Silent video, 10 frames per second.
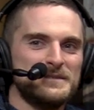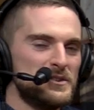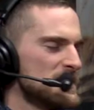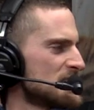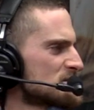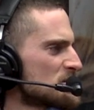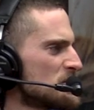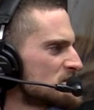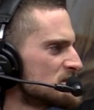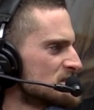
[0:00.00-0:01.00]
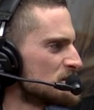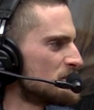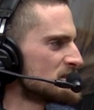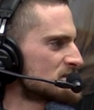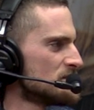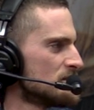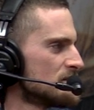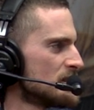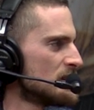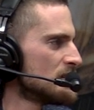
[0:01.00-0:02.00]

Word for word: You didn't answer the question. Is it the pistol then?